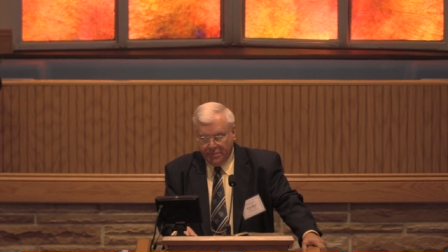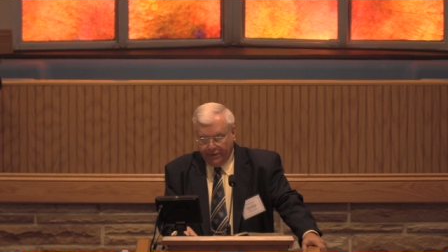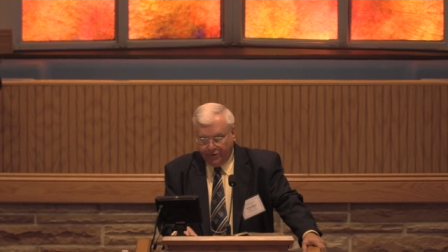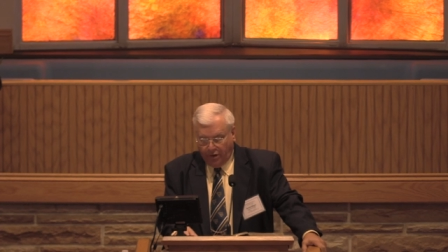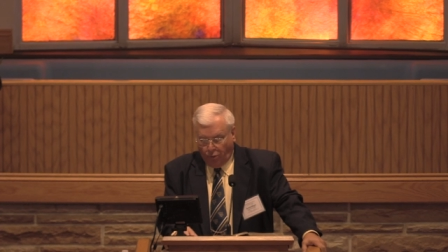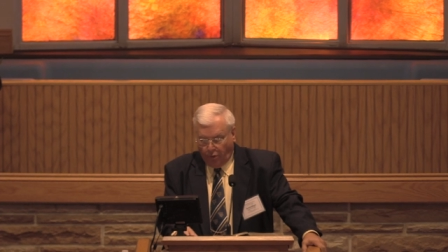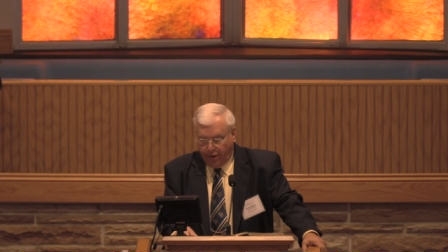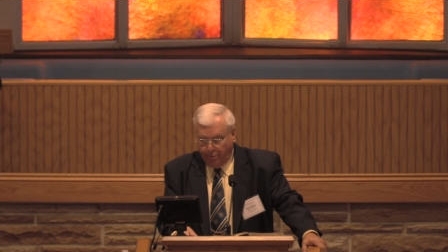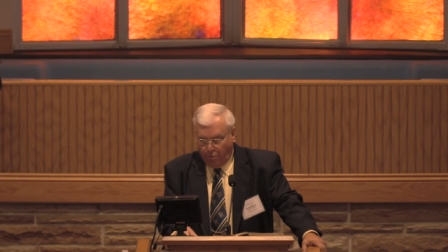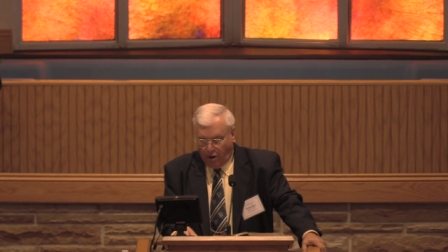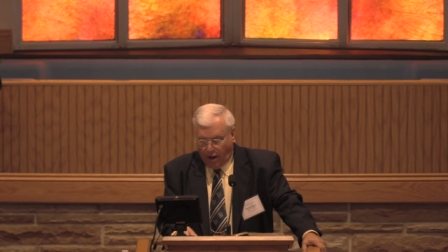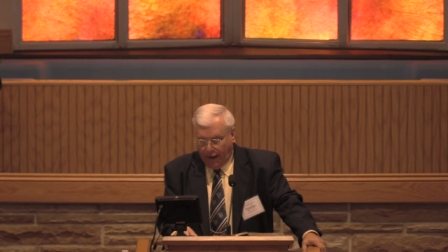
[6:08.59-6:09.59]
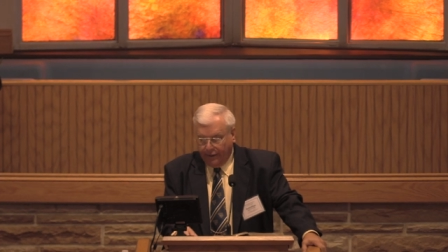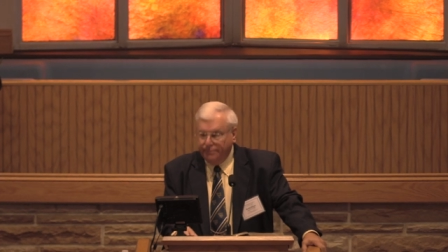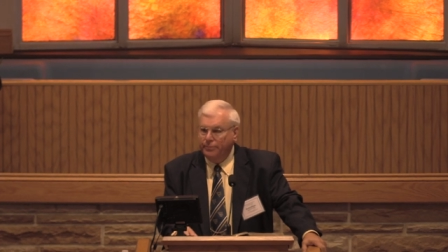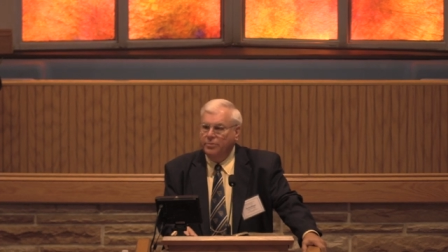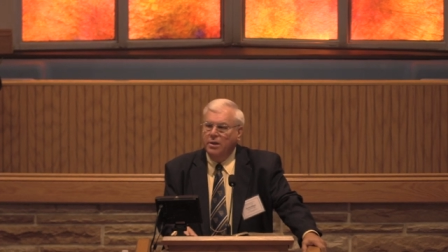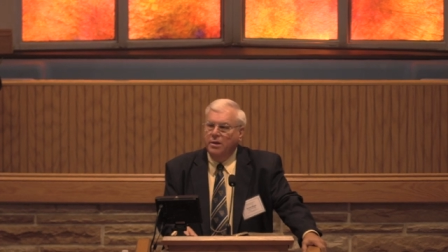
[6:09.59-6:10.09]
That's not what he brought.
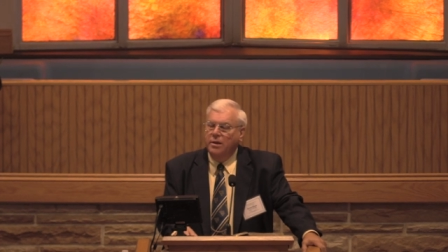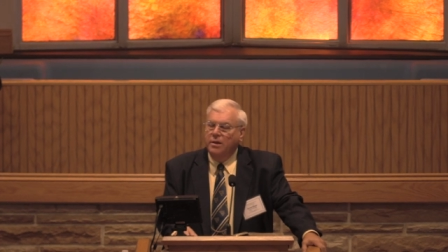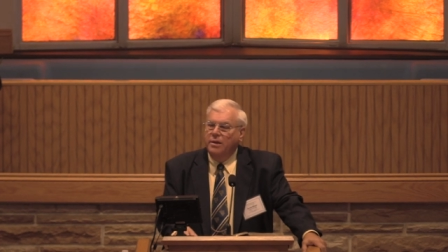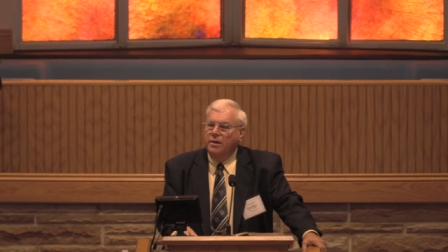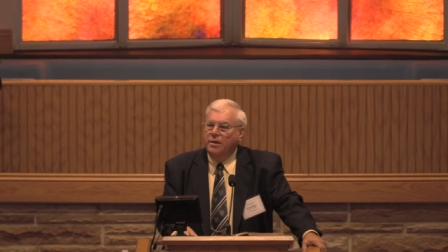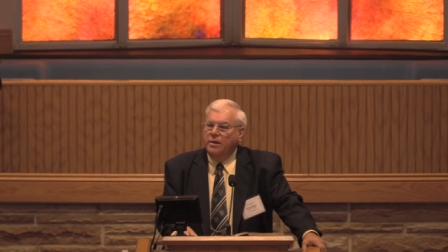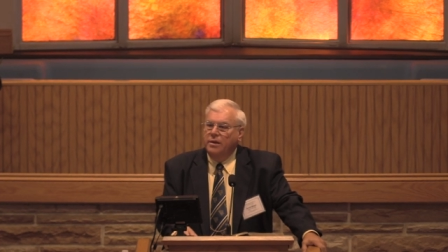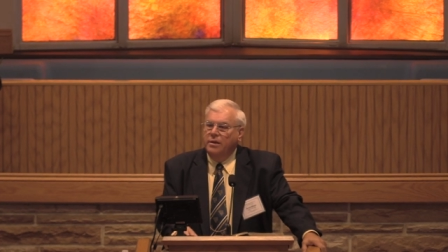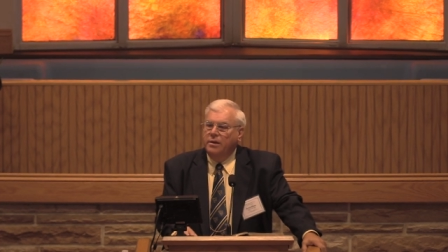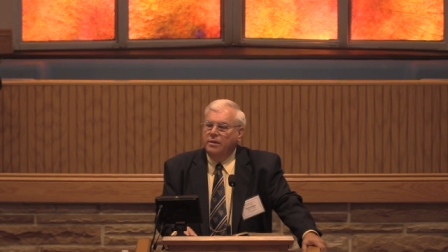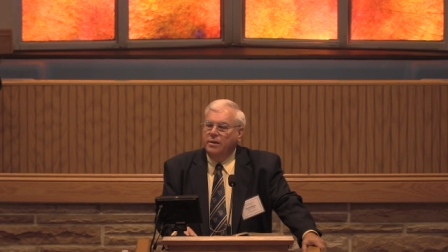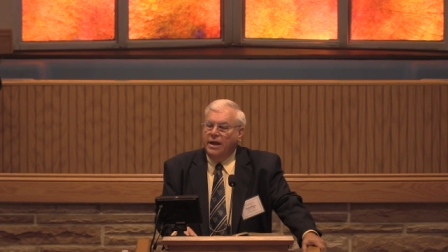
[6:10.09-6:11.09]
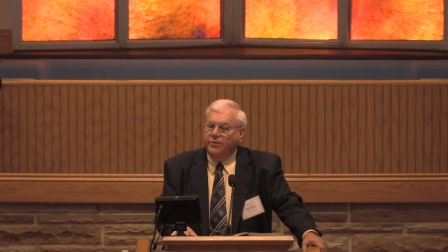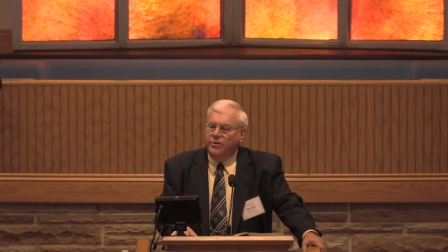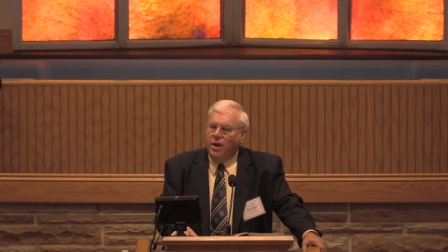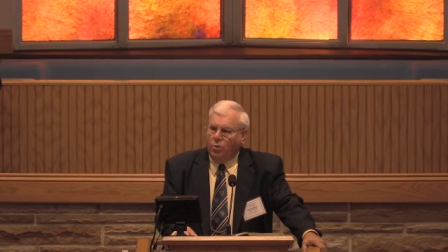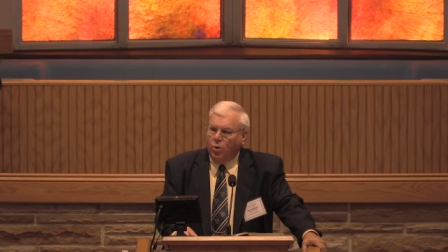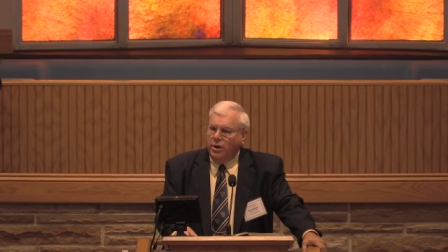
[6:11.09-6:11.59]

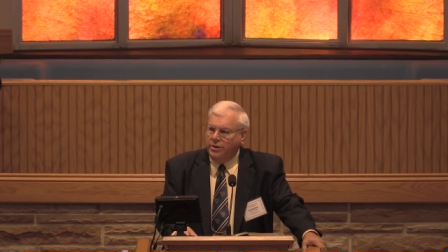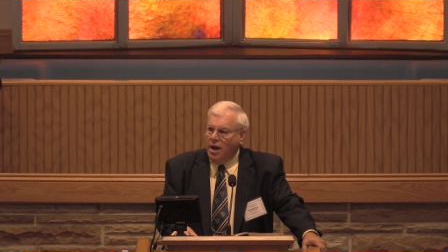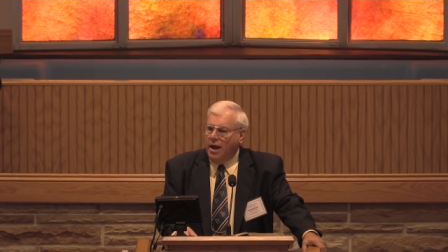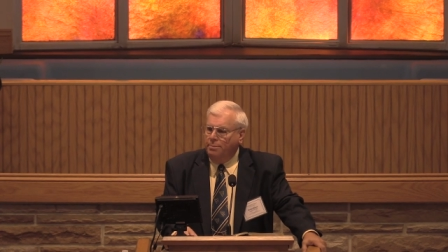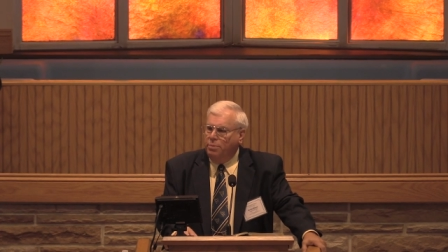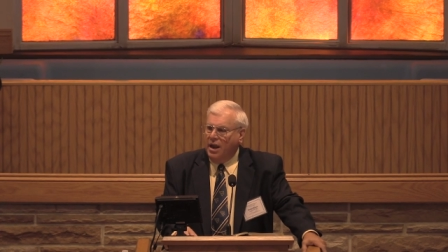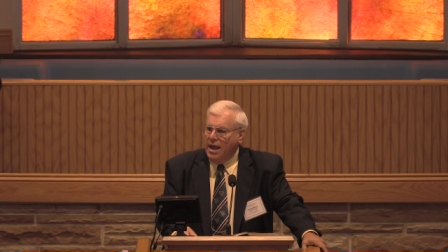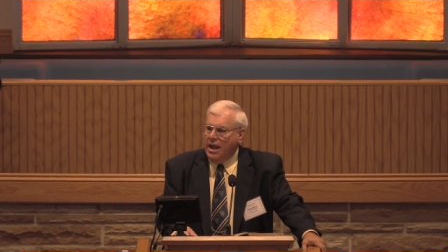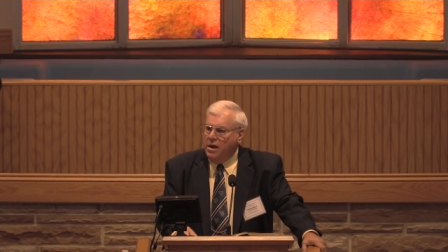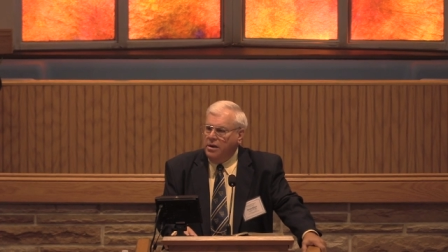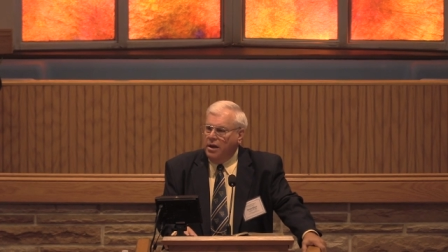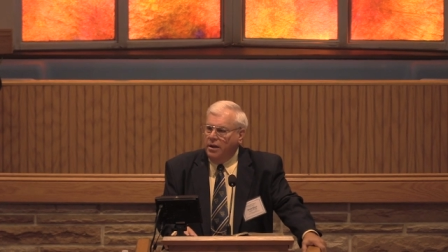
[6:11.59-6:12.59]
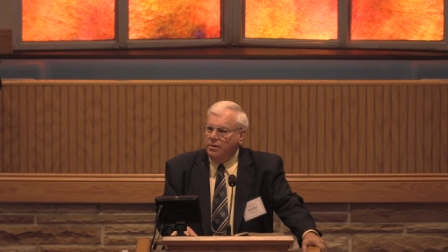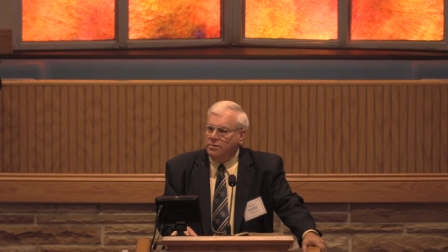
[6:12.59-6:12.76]
That's not what God planned.